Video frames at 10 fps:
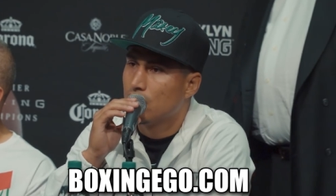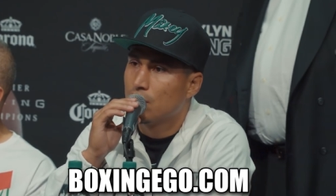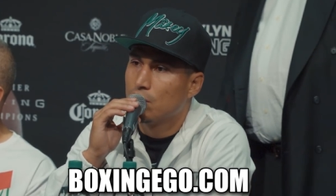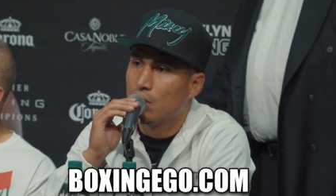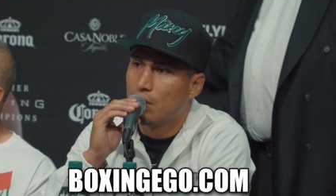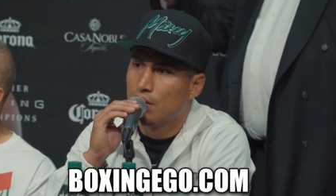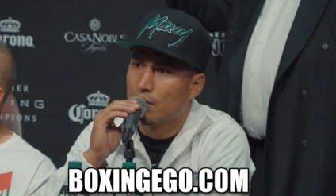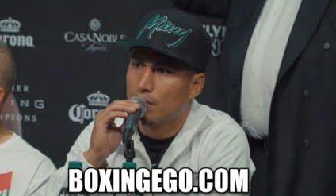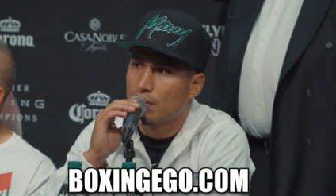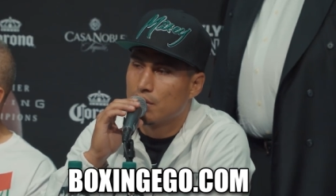Oh
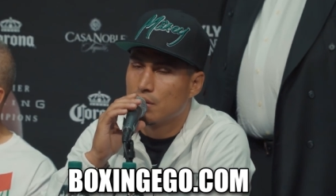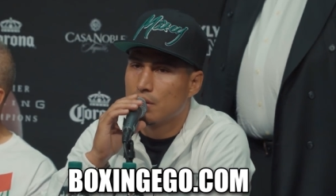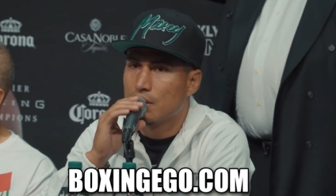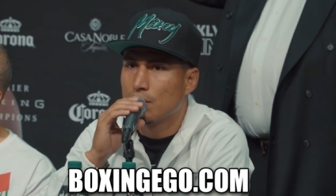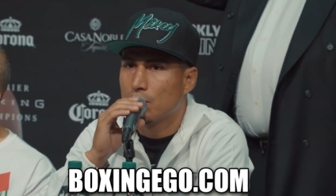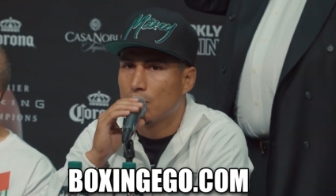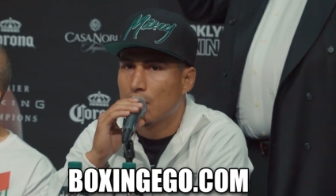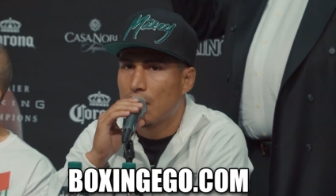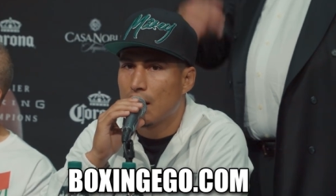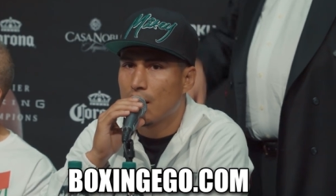well,
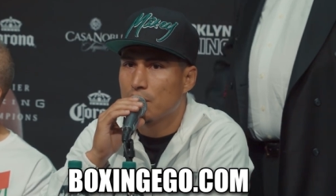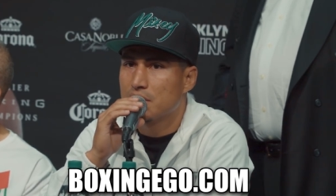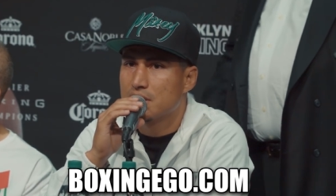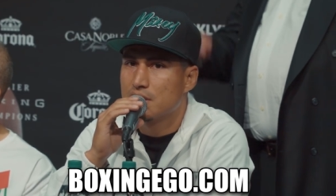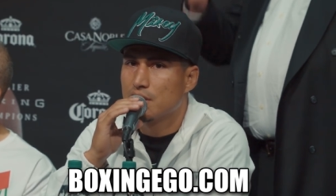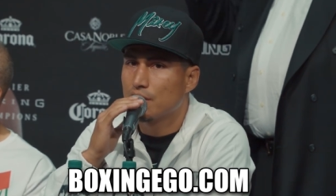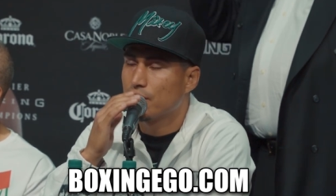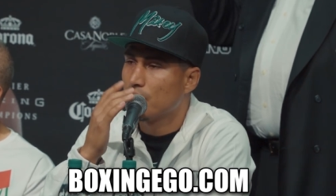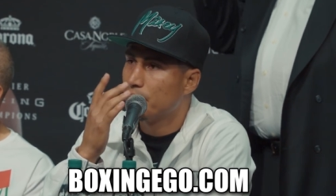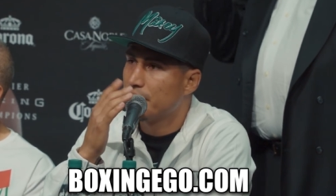I always look
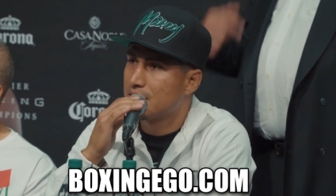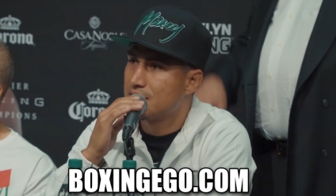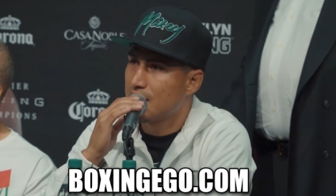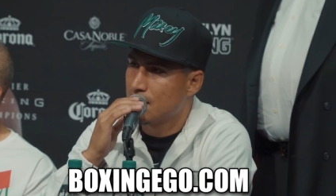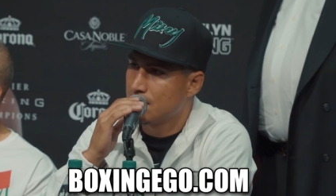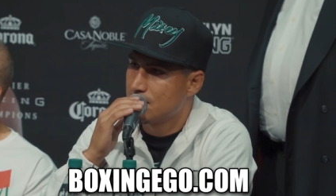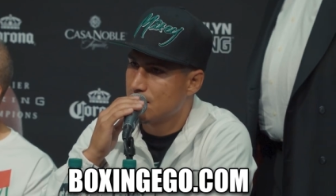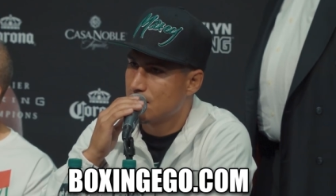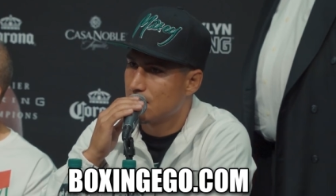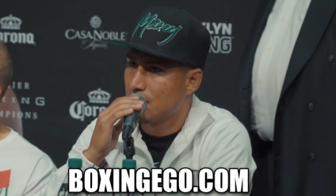for the biggest
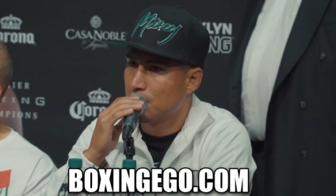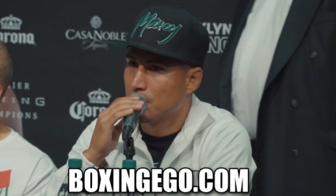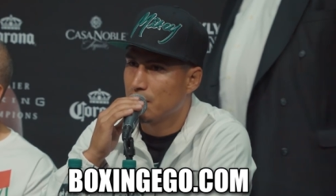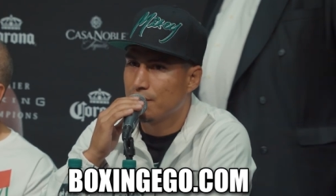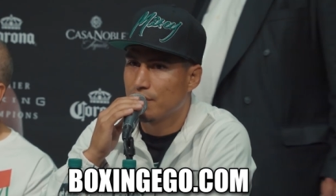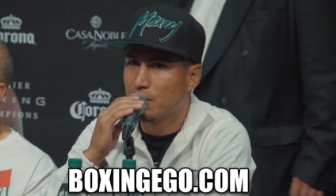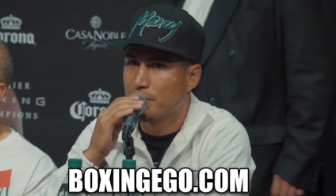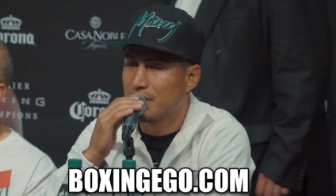challenges. I'm looking for the